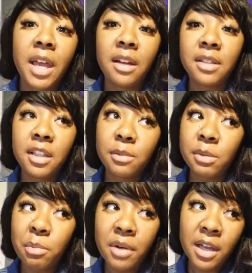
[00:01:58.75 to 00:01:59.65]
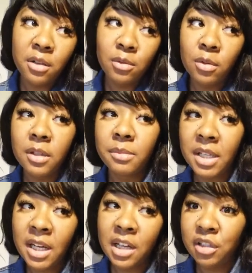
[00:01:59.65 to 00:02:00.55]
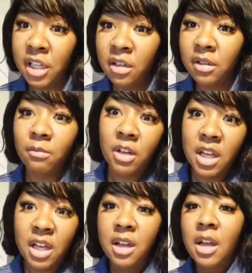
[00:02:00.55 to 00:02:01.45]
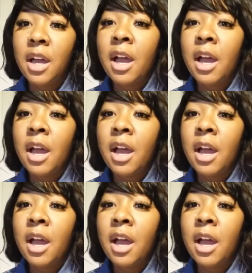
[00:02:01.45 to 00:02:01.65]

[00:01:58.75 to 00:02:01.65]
And I was like, this is supposed to be brand new dorms and I got shingles and what?